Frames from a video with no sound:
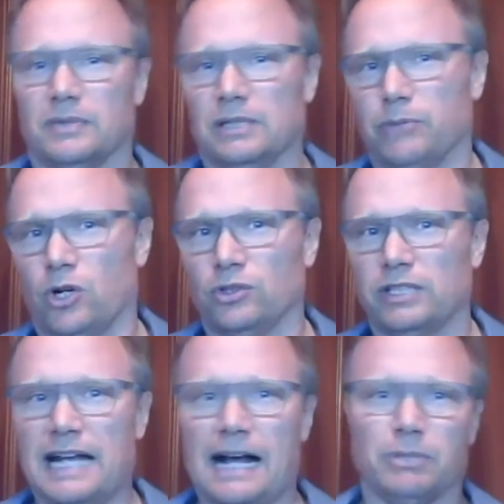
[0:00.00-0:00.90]

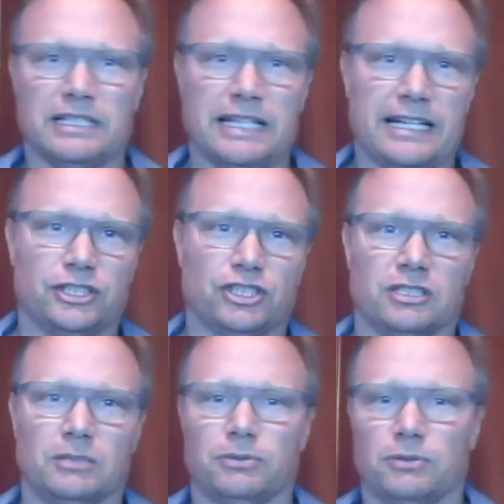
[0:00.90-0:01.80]
only
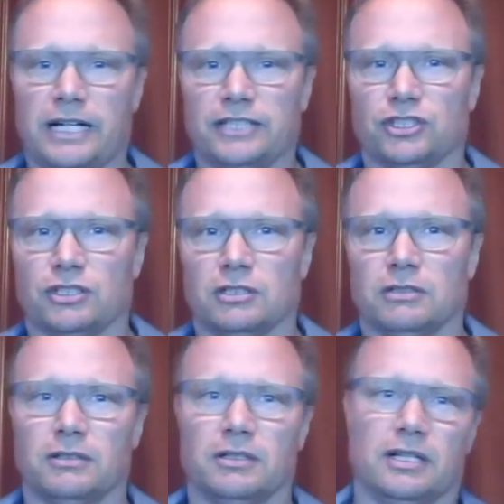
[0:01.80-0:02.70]
obligation,
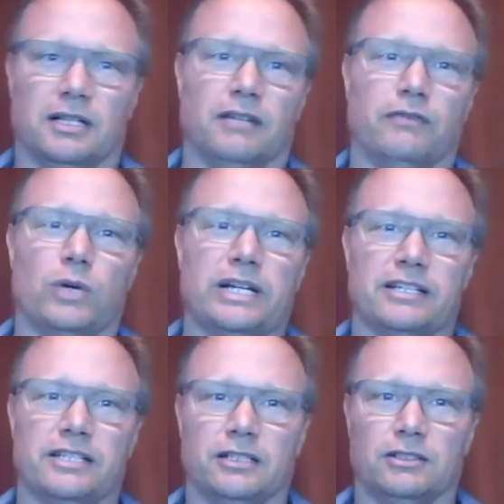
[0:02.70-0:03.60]
pressure, uh, avoiding
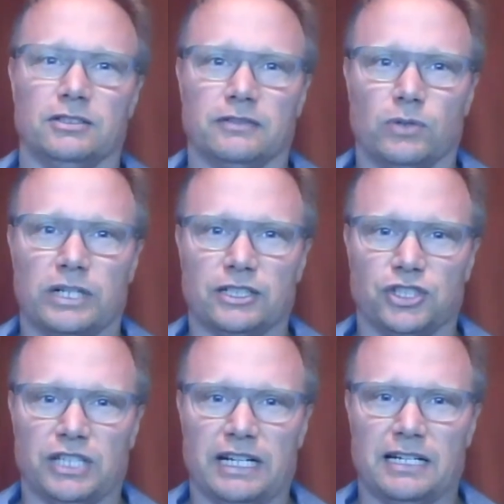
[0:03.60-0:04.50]
guilt, avoiding
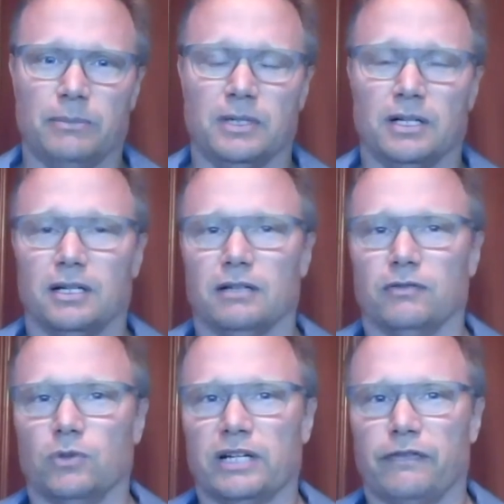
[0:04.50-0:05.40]
shame,
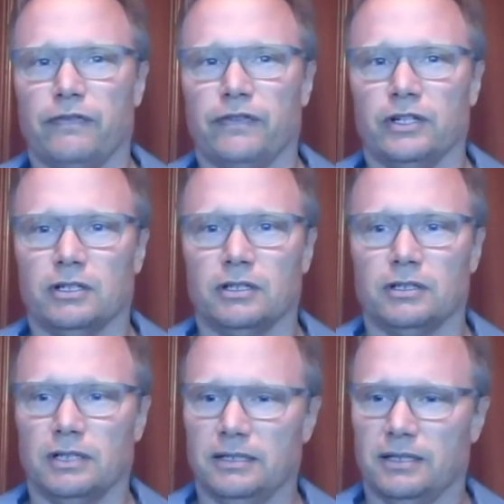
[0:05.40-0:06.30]
avoiding fear,
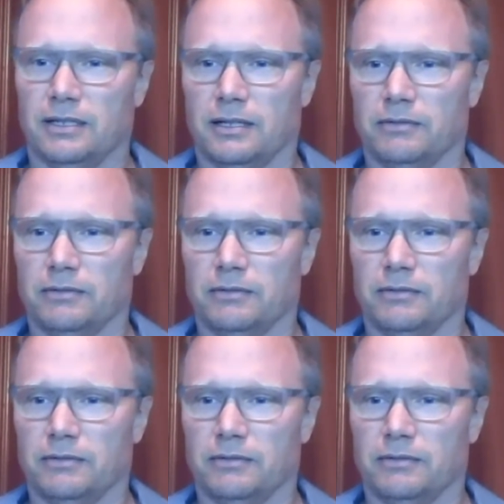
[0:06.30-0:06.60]
uh,